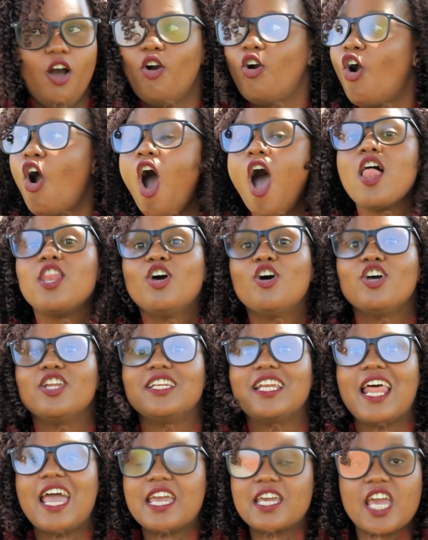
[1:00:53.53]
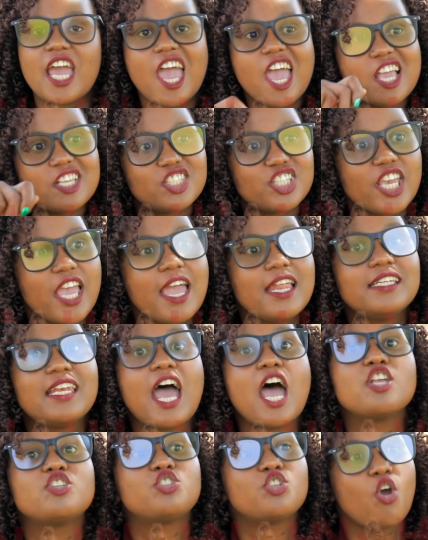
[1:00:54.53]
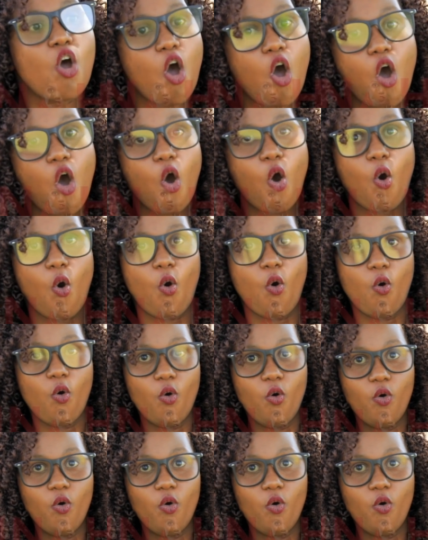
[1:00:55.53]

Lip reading: Colon like agenda Joe.